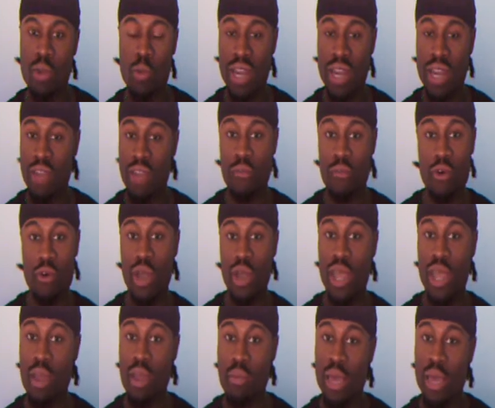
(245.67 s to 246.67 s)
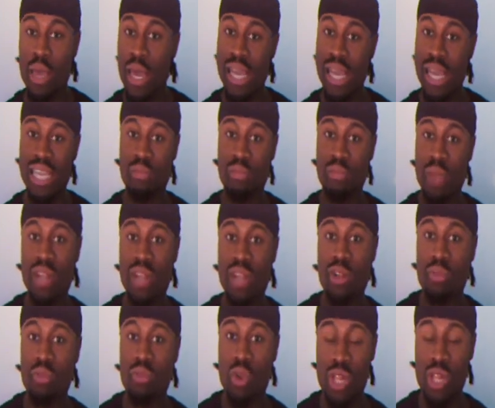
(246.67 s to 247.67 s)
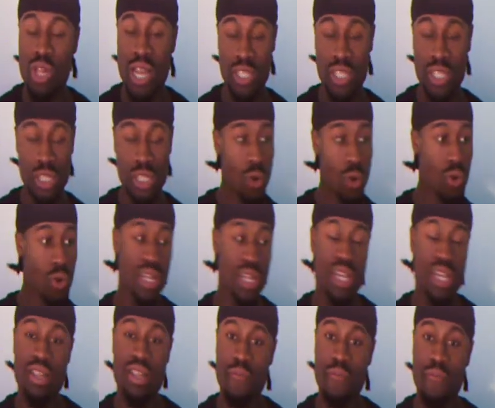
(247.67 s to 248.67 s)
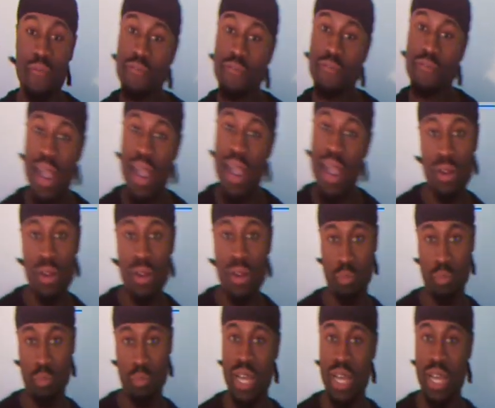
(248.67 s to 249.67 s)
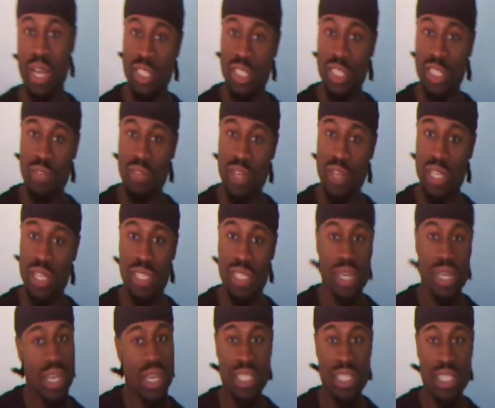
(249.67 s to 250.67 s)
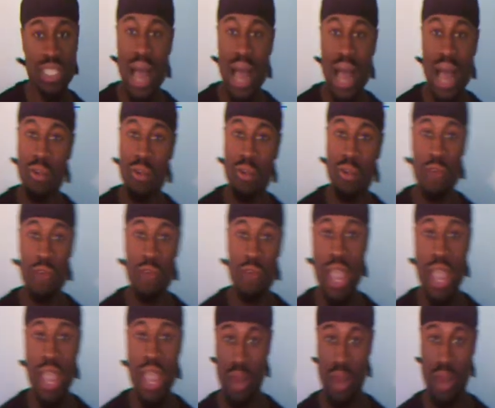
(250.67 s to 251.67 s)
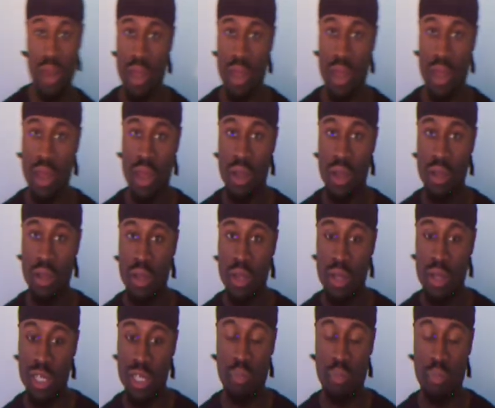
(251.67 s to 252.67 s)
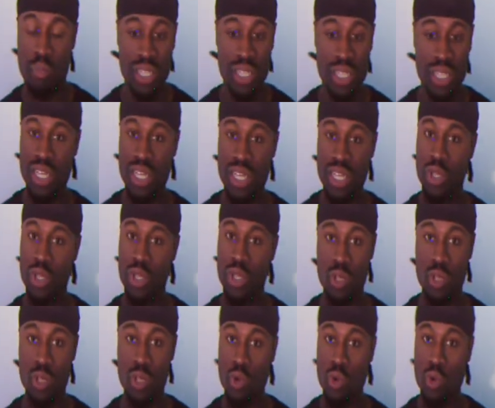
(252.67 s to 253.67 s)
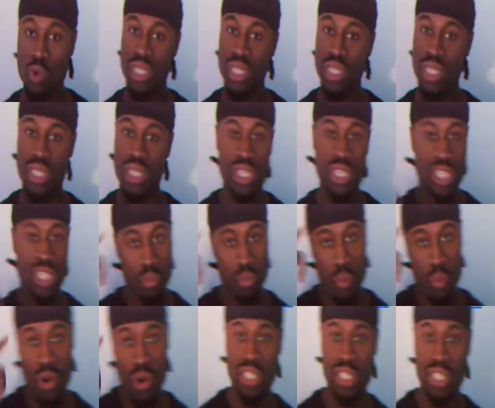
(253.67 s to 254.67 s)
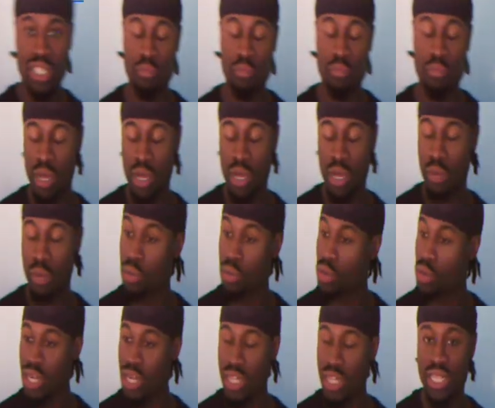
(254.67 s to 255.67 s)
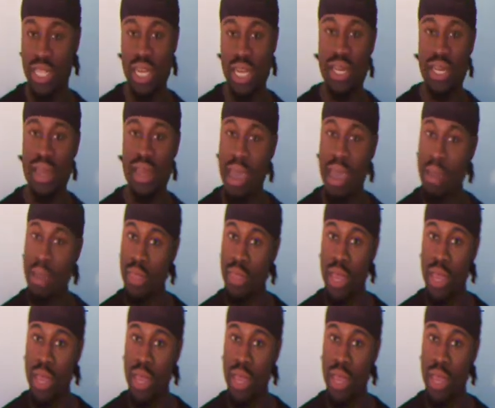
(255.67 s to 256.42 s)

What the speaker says: When they fought him, he's made them look like totally different fighters because of his style of fighting, especially due to his smartness, his ability to adapt.